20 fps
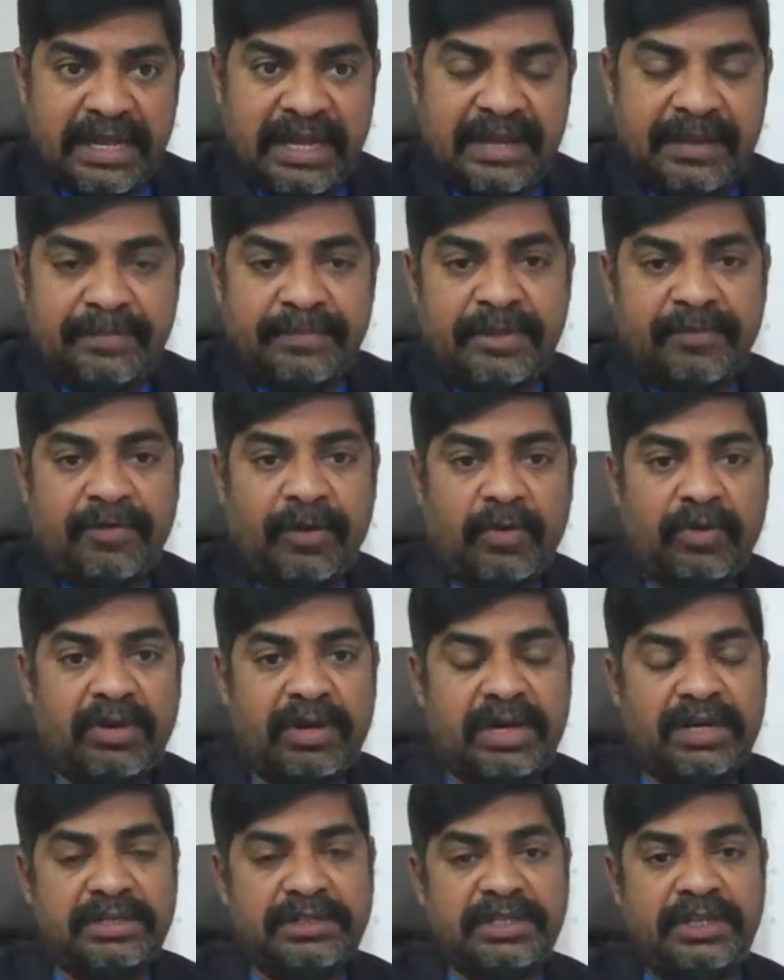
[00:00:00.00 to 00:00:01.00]
I am the
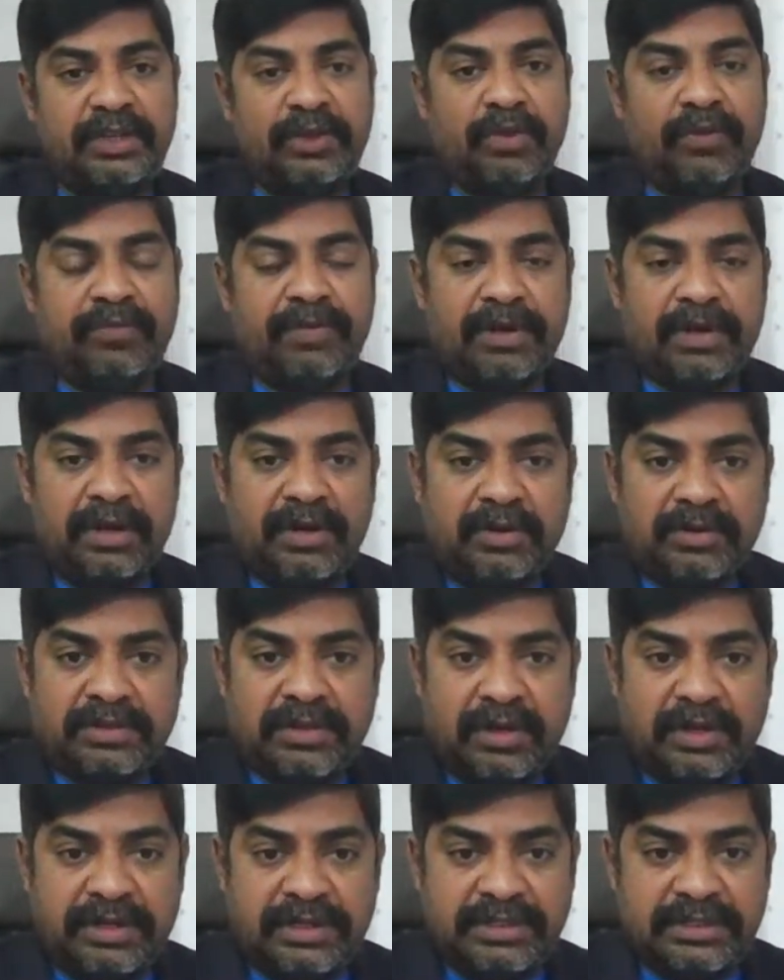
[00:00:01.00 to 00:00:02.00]
founder and CEO for
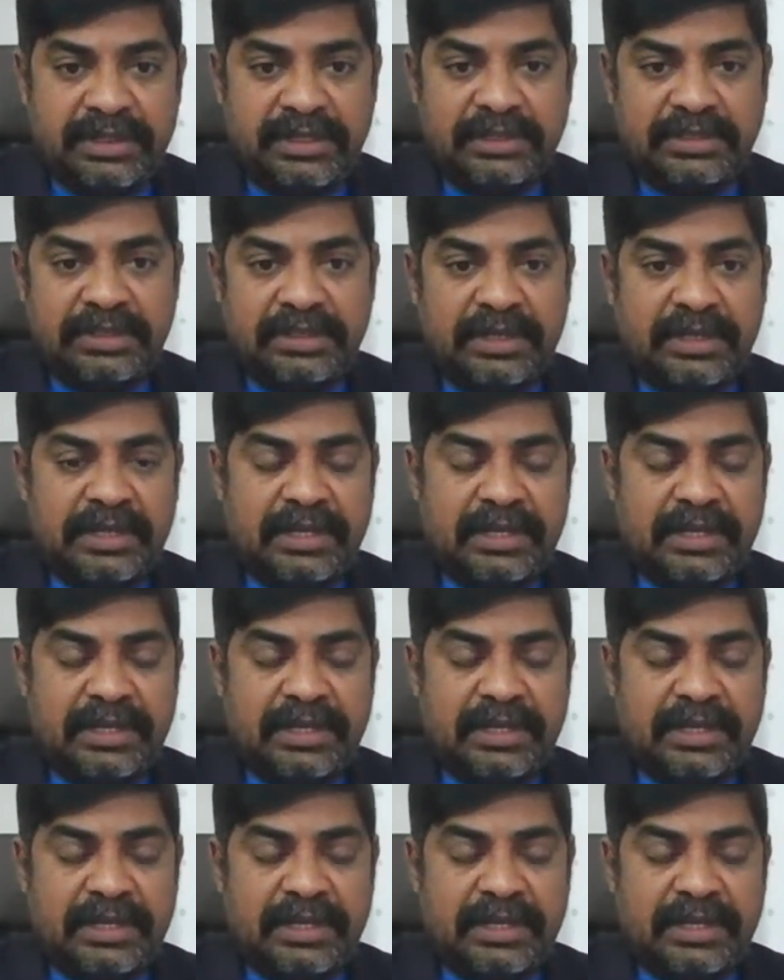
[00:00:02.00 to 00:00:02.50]
Clinosol Research,